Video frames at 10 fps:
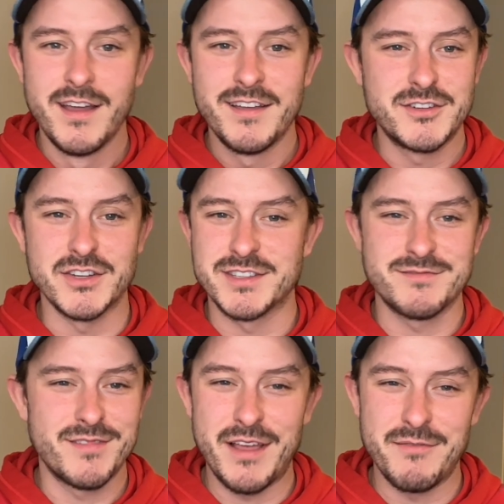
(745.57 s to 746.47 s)
Just
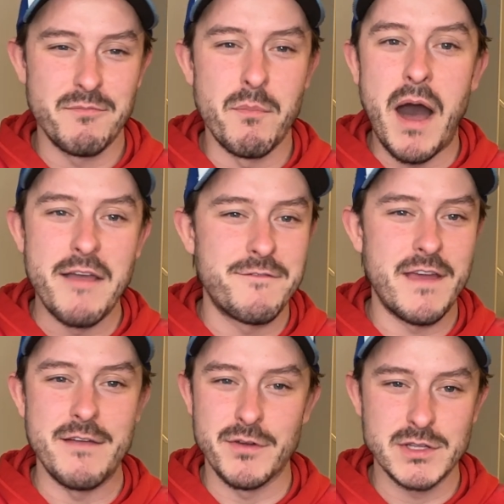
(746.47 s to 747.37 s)
my
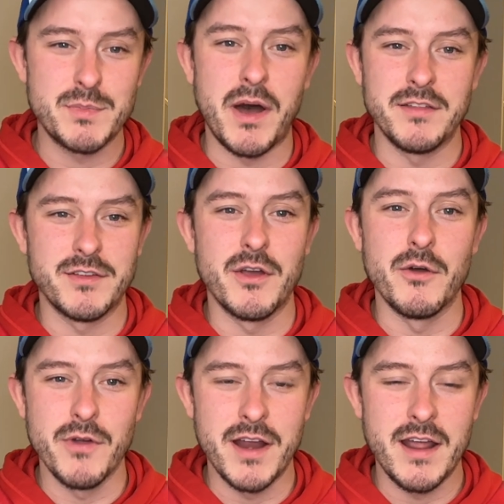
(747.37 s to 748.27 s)
favorite spot to go
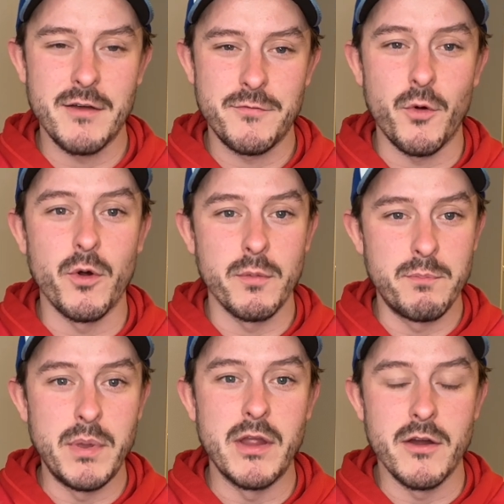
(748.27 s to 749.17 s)
right now for
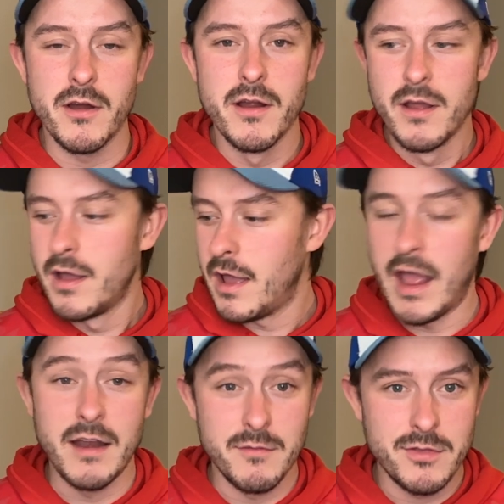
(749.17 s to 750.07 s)
beer
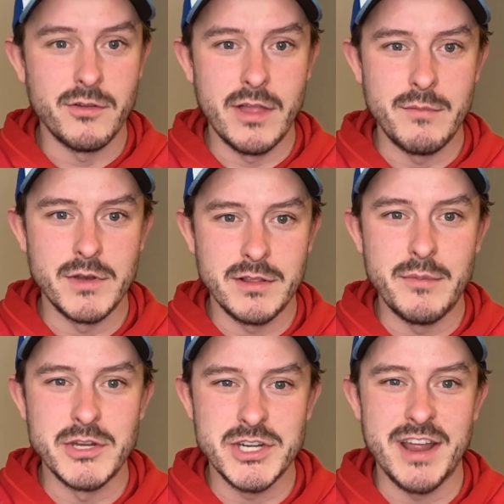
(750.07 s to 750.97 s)
and the
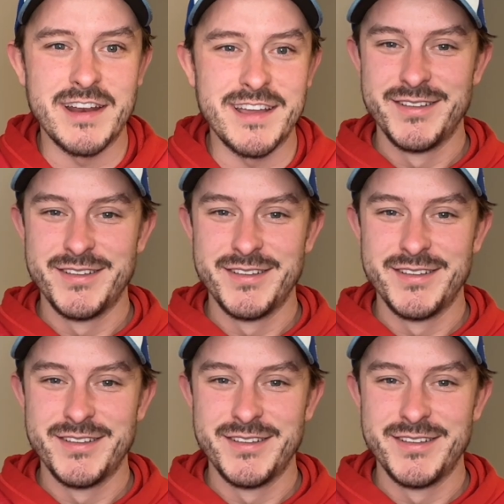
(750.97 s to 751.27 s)
lemon shandy.